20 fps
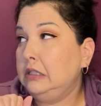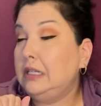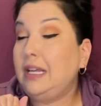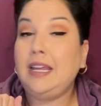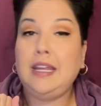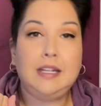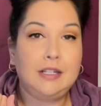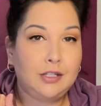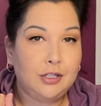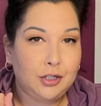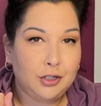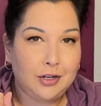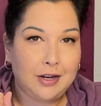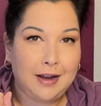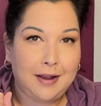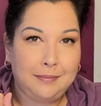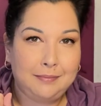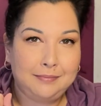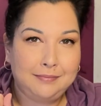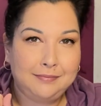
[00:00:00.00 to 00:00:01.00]

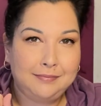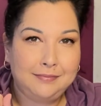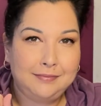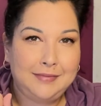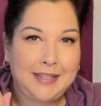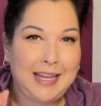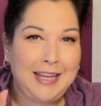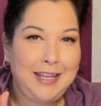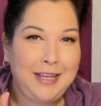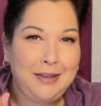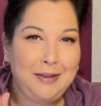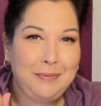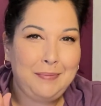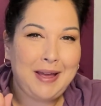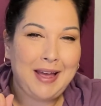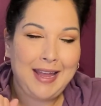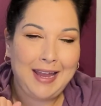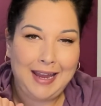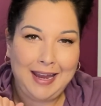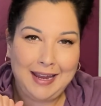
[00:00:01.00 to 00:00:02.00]
Instagram. Thank you.
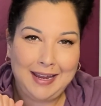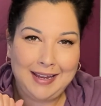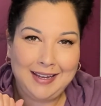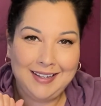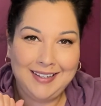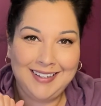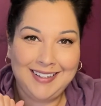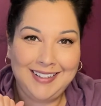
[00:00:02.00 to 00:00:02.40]
Bye.